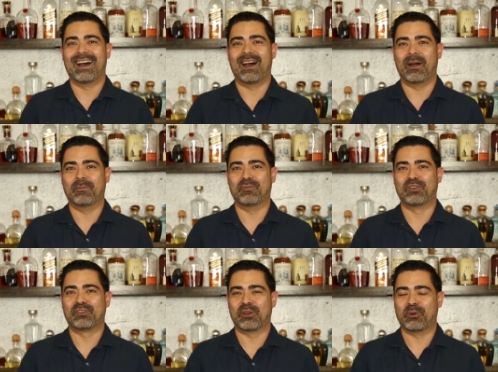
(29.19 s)

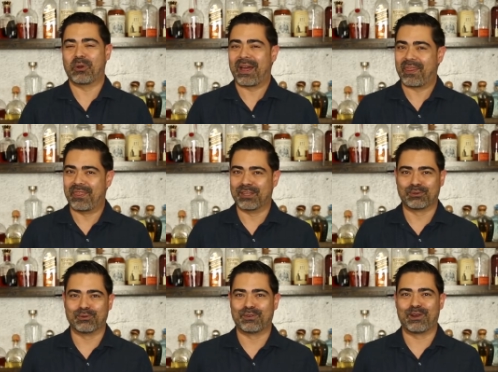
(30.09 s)
Um, so
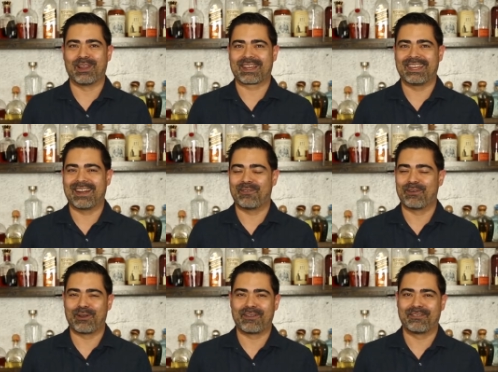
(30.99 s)
this was very lucky and I'm
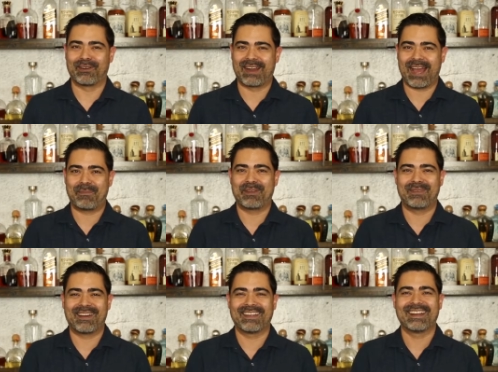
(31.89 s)
very, very happy
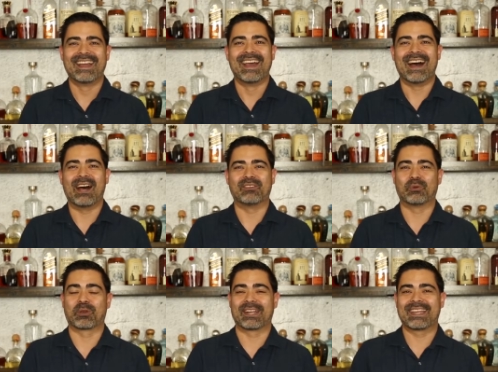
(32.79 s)
about it. Uh,
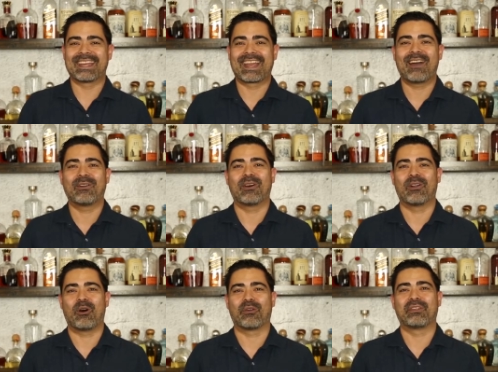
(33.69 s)
so we're gonna geek out
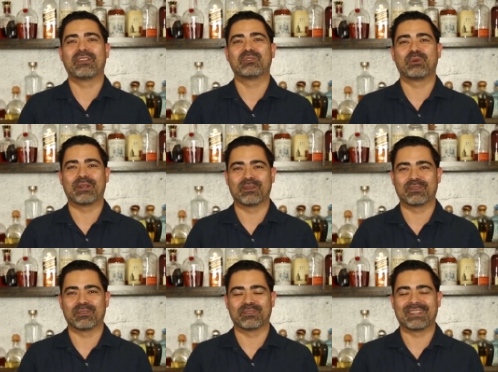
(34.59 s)
on all things
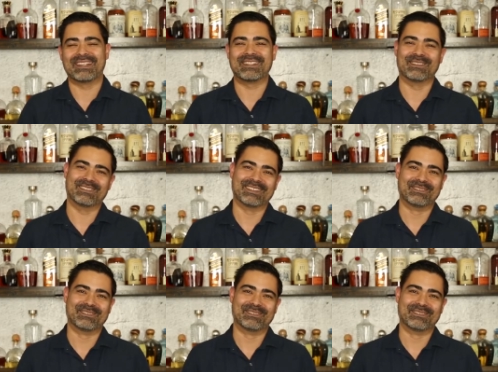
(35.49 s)
sweeteners, so stay tuned.